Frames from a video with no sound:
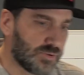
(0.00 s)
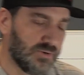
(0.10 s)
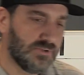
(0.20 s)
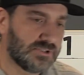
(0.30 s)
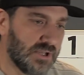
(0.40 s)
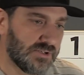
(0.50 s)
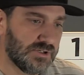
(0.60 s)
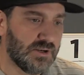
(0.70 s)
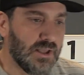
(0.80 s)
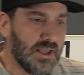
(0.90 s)
sort of
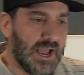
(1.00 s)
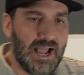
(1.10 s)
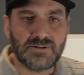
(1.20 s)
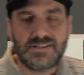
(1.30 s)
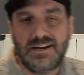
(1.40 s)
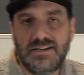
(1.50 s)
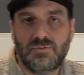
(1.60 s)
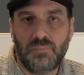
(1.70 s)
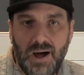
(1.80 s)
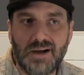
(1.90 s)
discussion, how's that
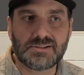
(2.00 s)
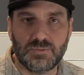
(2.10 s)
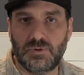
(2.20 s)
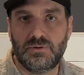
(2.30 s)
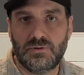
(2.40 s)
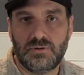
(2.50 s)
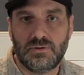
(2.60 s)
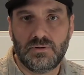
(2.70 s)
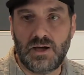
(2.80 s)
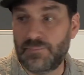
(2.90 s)
even possible?
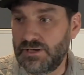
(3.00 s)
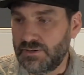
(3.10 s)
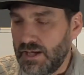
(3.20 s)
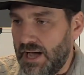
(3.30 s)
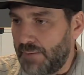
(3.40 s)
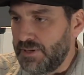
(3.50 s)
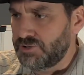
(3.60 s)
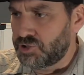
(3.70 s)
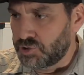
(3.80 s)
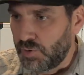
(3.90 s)
I mean, I'm
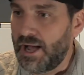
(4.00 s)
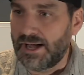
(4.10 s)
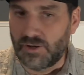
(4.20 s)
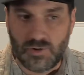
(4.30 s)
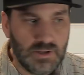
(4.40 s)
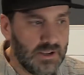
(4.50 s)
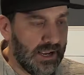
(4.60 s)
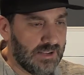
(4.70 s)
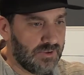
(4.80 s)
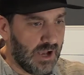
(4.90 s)
in trial,
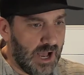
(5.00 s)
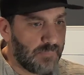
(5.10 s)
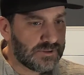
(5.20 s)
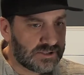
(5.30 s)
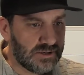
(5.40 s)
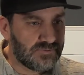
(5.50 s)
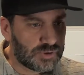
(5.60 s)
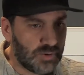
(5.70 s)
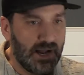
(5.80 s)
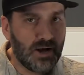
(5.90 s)
and the opposite of
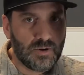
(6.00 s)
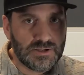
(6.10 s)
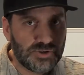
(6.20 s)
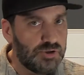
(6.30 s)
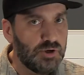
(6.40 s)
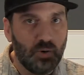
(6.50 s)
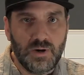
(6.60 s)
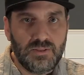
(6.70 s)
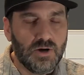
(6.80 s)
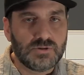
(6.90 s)
trial is
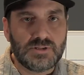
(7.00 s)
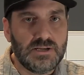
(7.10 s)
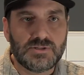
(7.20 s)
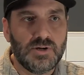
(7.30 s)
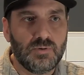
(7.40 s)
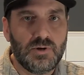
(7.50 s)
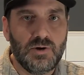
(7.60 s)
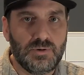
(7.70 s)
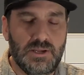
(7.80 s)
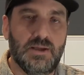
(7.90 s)
joy. Those things don't
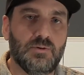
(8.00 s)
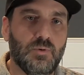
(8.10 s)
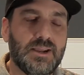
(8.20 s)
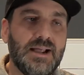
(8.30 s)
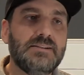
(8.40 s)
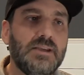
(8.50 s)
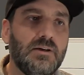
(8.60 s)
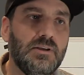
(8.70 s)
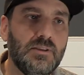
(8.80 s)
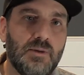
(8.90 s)
go together. Well, can I
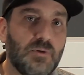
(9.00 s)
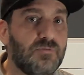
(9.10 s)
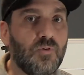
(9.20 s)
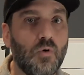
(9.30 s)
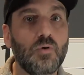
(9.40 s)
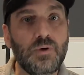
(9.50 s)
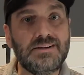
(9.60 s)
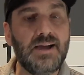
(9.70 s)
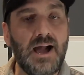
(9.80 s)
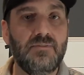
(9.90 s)
tell you that before
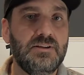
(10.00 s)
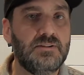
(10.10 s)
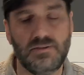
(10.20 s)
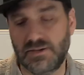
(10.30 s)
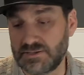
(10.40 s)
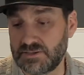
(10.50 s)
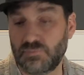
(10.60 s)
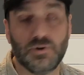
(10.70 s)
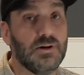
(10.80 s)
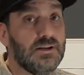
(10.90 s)
we dive into this,
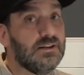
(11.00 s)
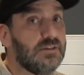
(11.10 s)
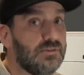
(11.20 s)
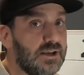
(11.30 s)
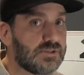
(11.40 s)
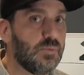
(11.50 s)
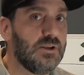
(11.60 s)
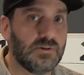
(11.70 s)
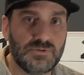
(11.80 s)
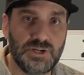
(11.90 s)
and we're going to get there next
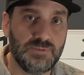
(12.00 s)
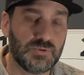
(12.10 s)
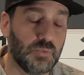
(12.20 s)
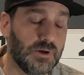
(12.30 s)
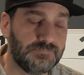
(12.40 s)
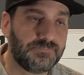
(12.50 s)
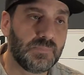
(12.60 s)
week on James 1,